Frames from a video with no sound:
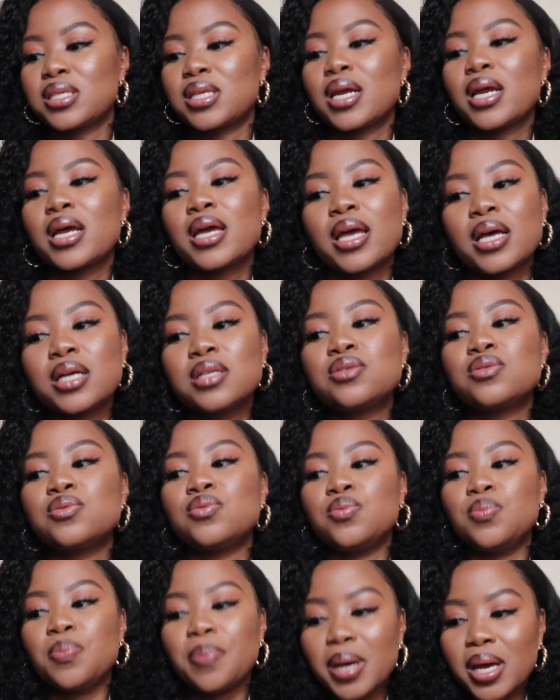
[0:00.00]
that it gets
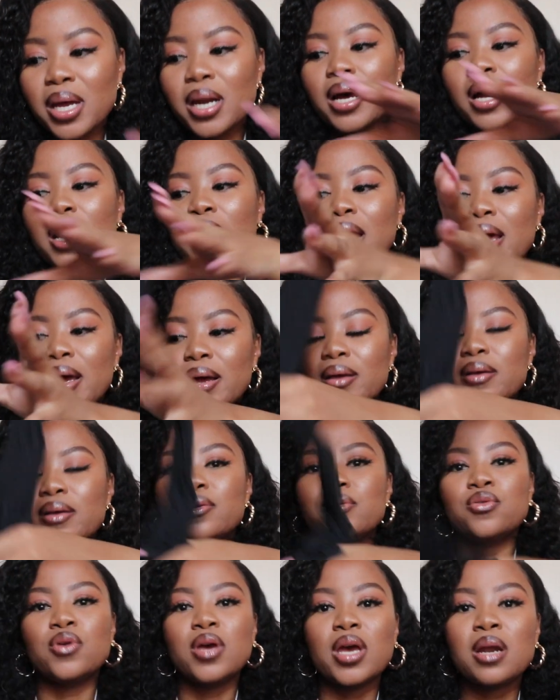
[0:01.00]
better. Like,
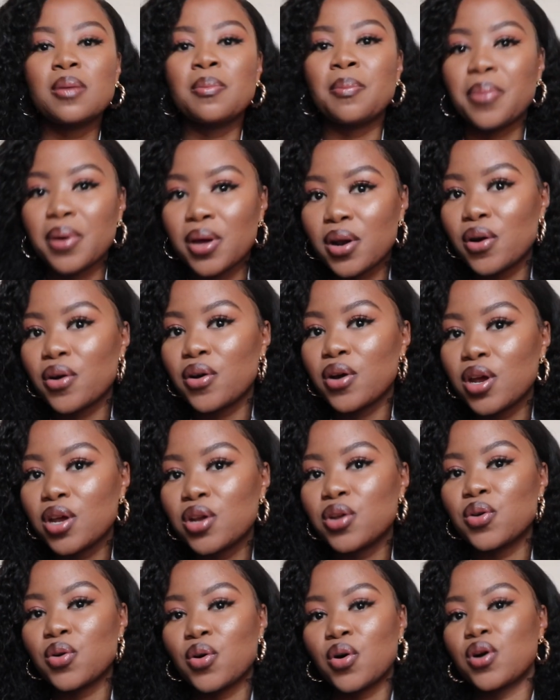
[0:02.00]
you get better
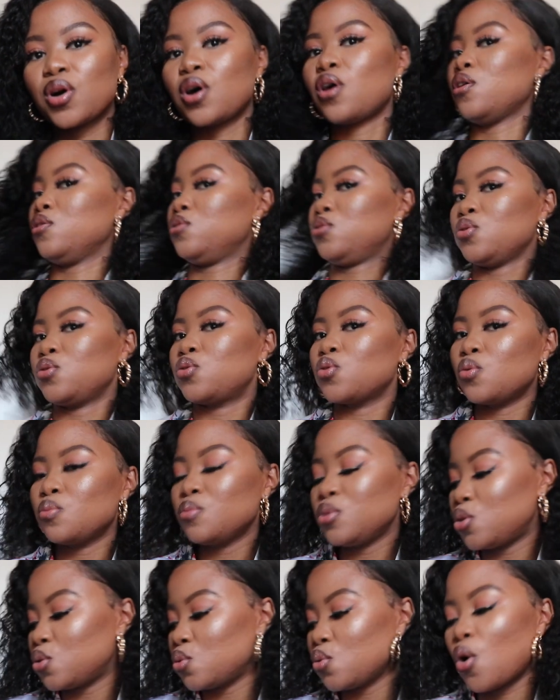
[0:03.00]
in your... So don't
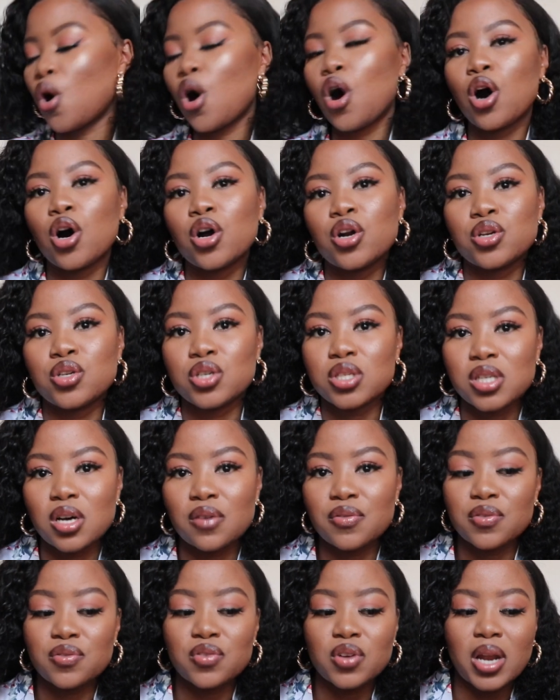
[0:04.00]
be too hard on yourself
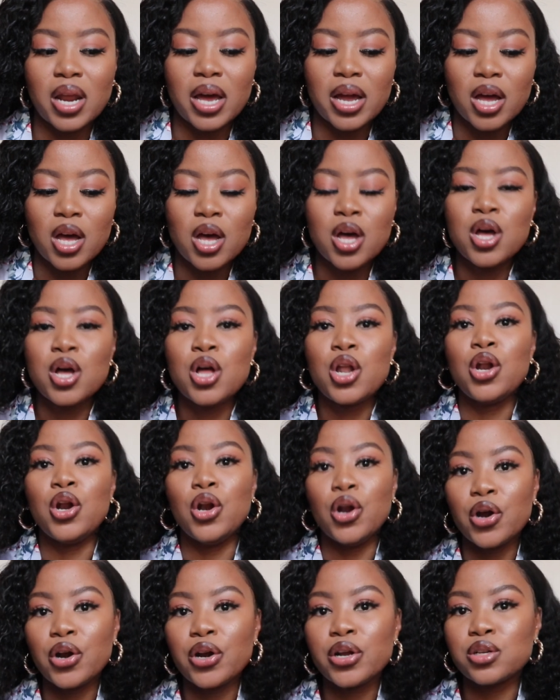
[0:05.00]
if you're, like,
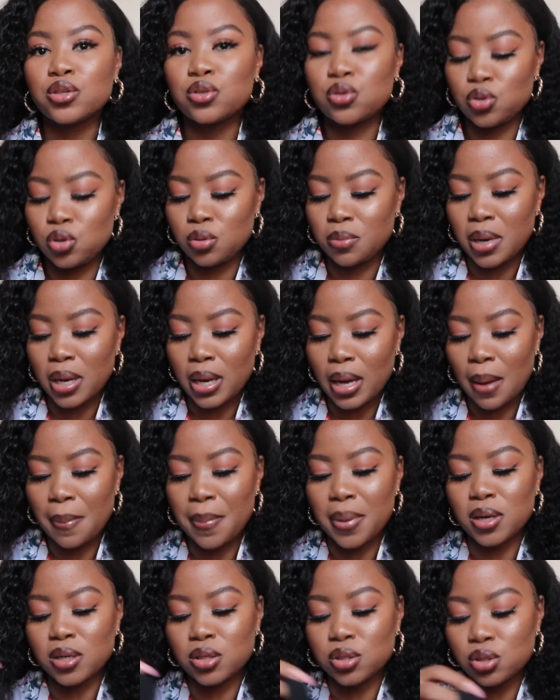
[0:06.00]
learning to do makeup
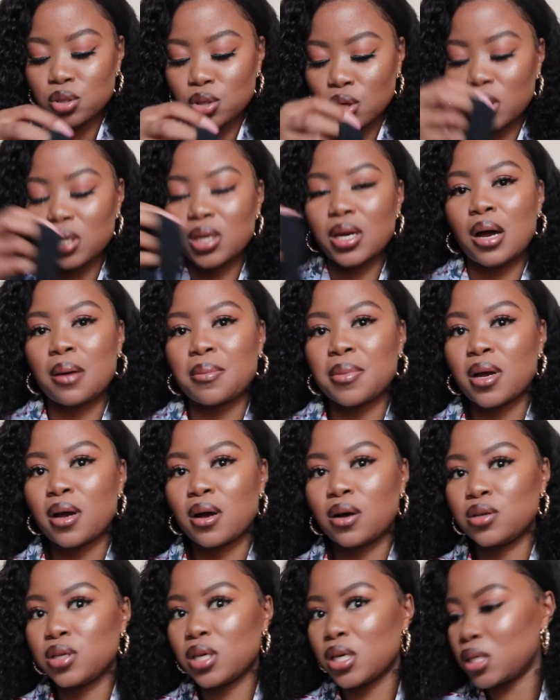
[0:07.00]
and it's not coming
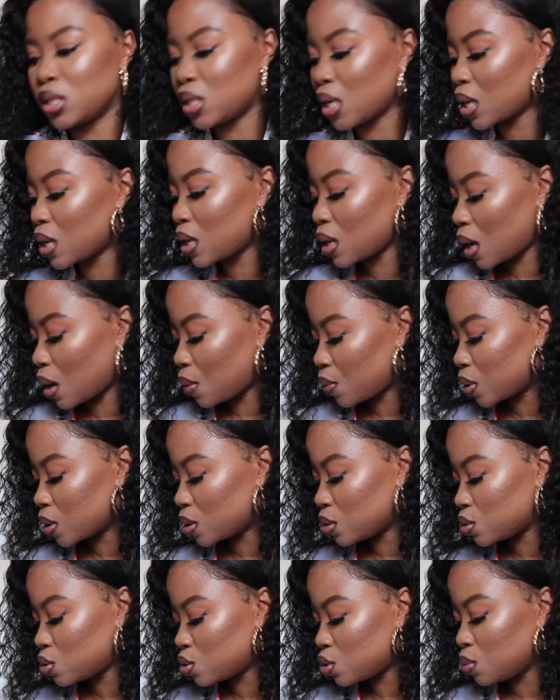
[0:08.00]
out exactly how it
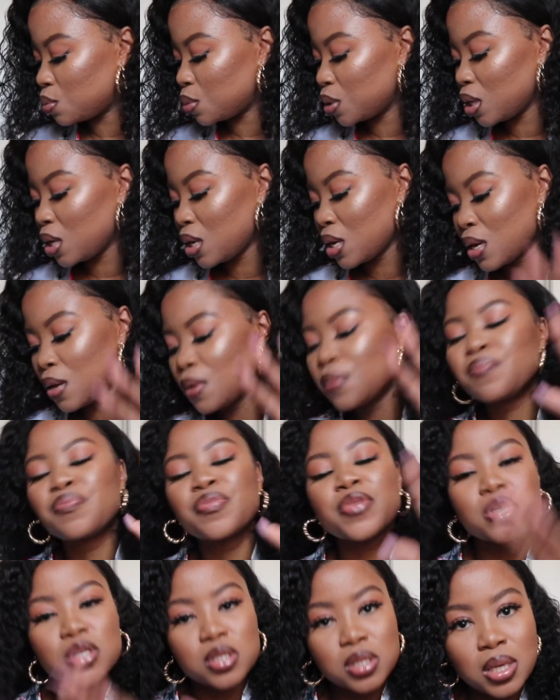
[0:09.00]
needs to be.
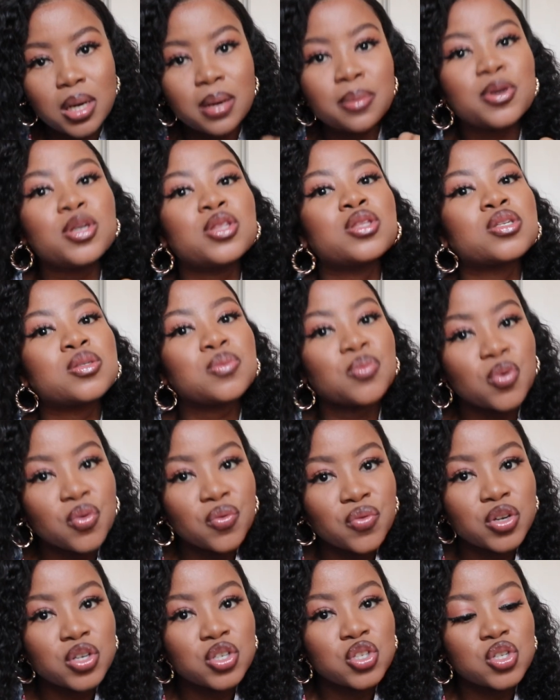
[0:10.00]
Celebrate the small
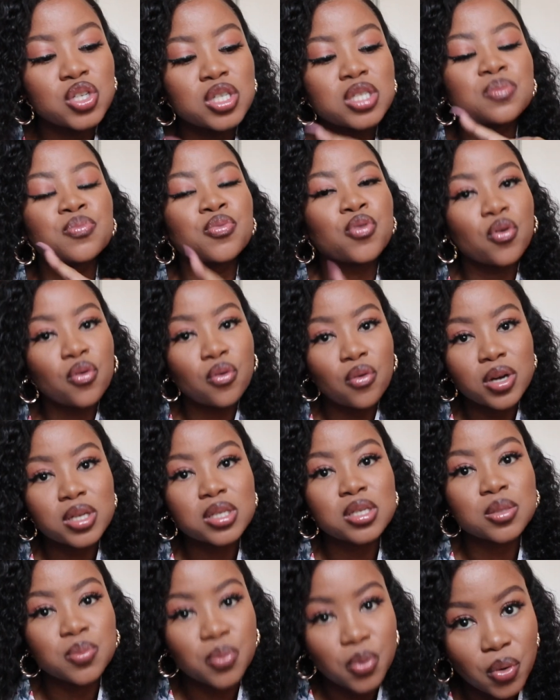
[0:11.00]
victories. Progress
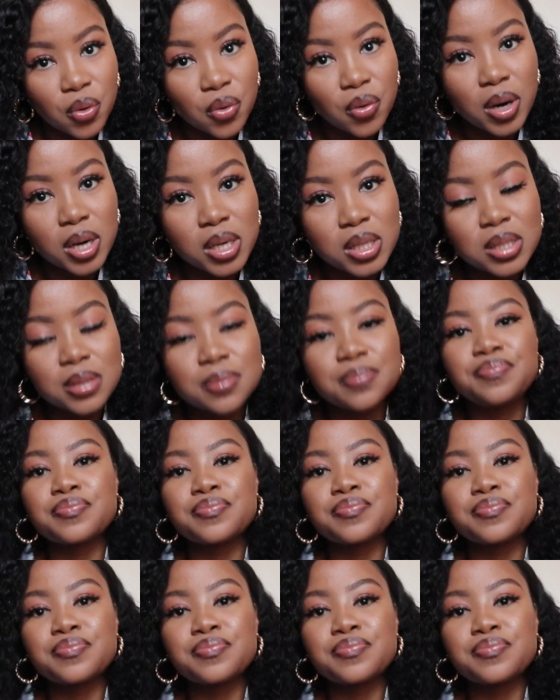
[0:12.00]
is progress.